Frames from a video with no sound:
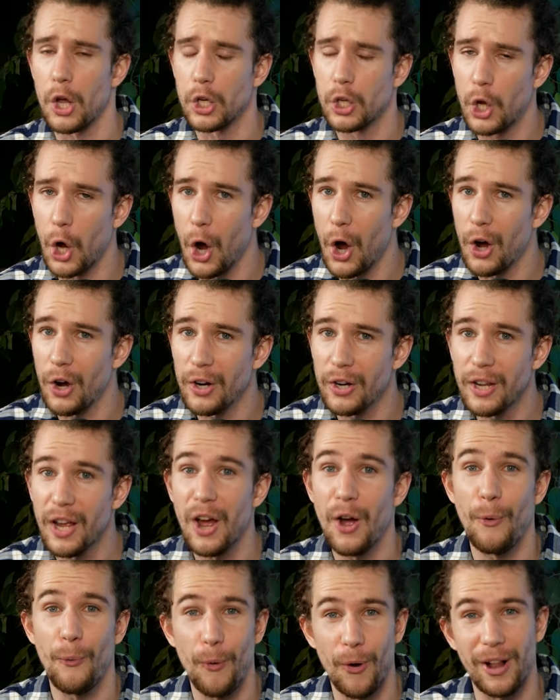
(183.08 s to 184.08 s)
God
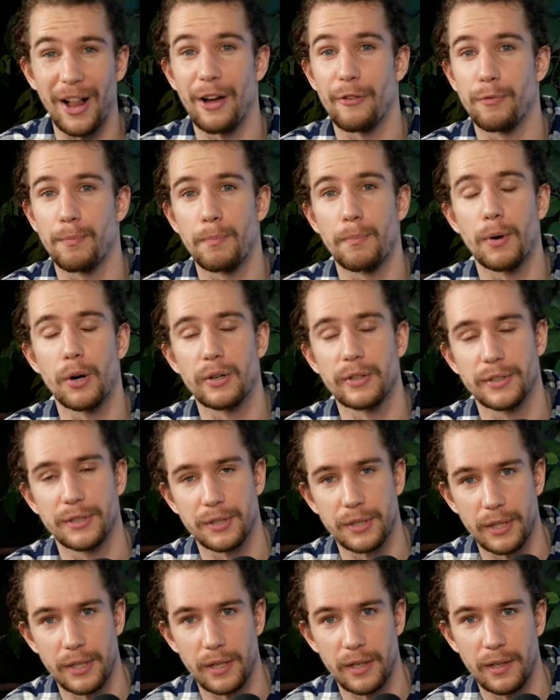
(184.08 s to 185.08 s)
will have
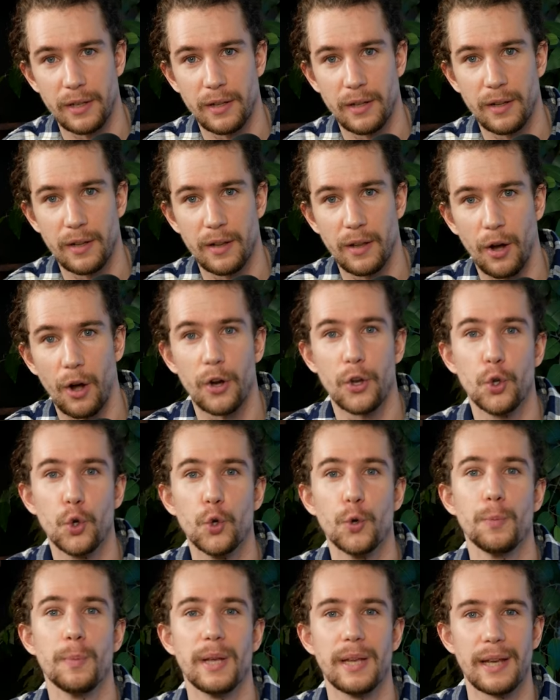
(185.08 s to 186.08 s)
mercy on
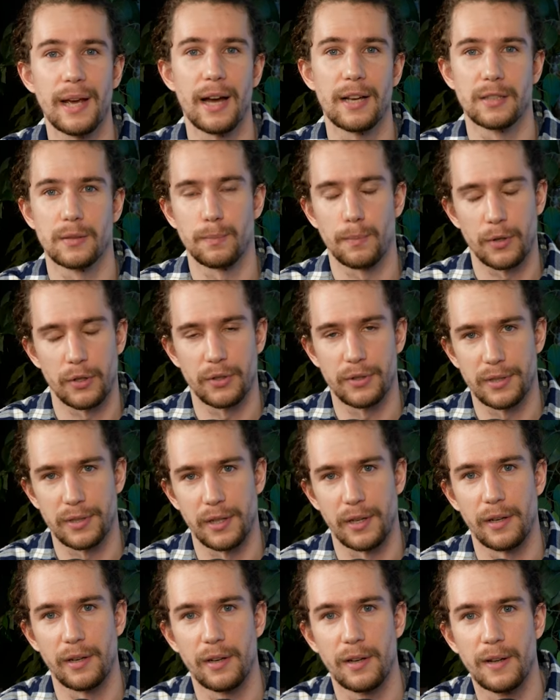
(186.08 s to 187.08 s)
whom he has
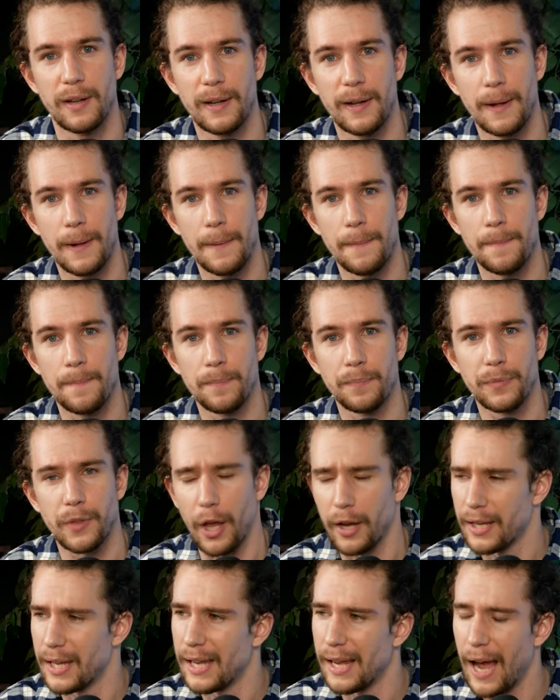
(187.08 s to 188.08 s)
mercy
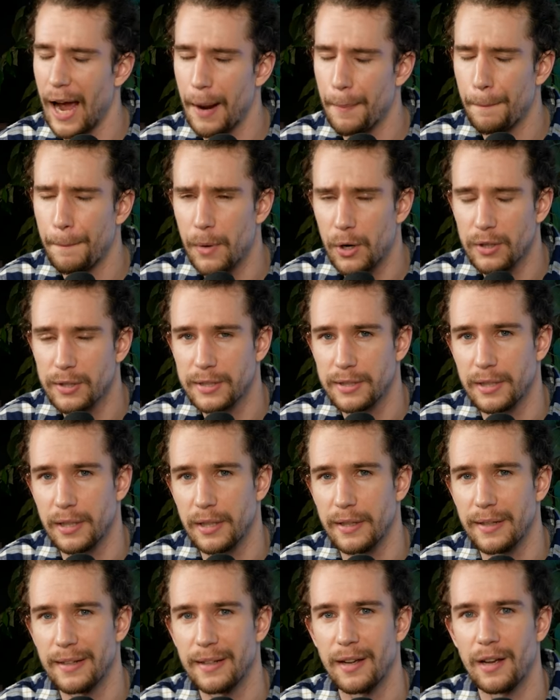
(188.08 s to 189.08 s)
like he had
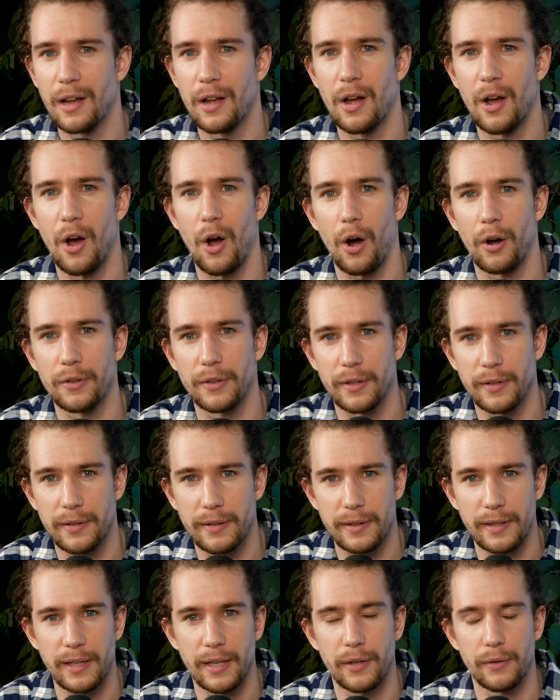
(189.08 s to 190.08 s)
mercy on the
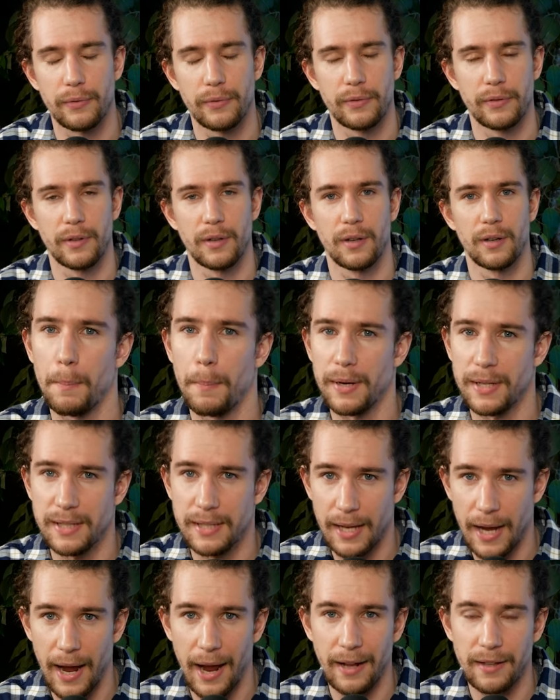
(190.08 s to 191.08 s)
thief. But
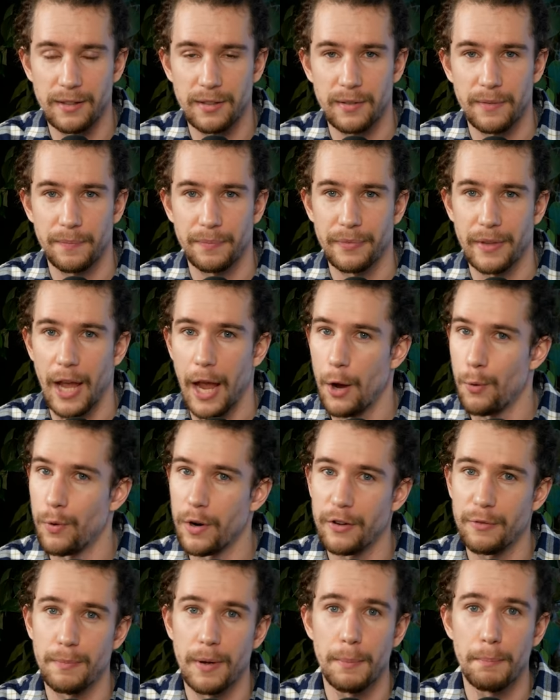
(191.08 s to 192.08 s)
yet, it would
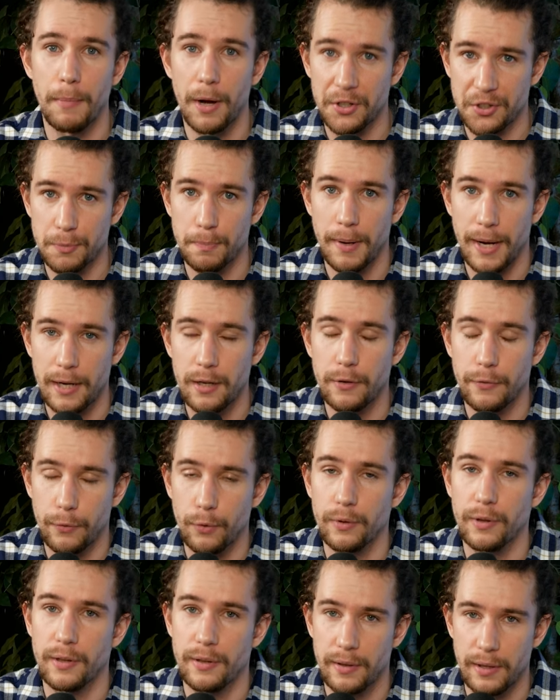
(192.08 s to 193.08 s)
have been much better for
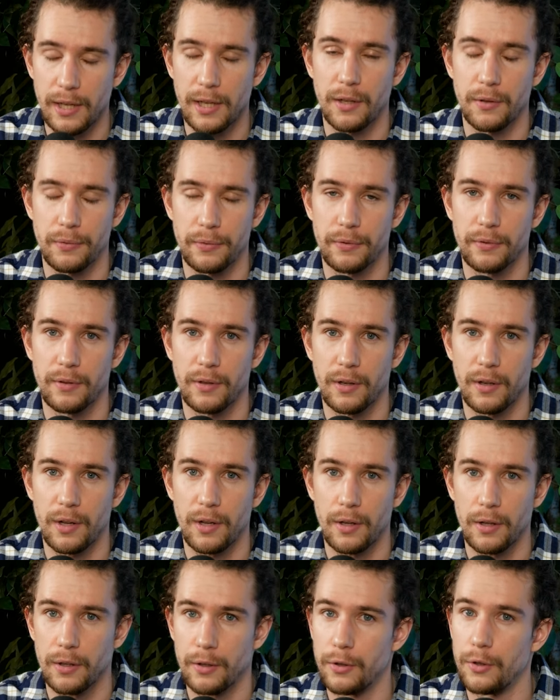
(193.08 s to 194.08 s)
the thief
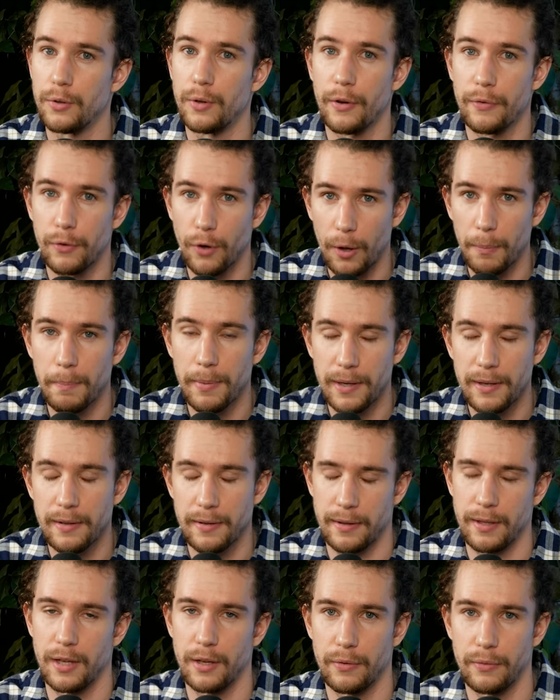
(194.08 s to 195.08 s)
to have not been a
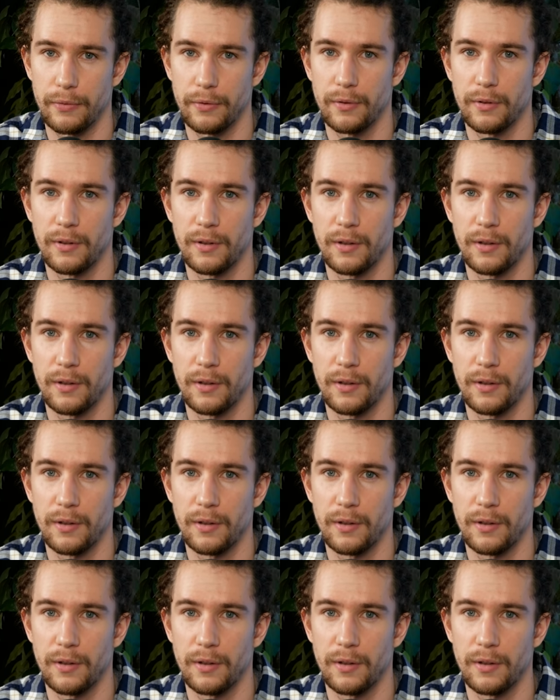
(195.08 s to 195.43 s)
thief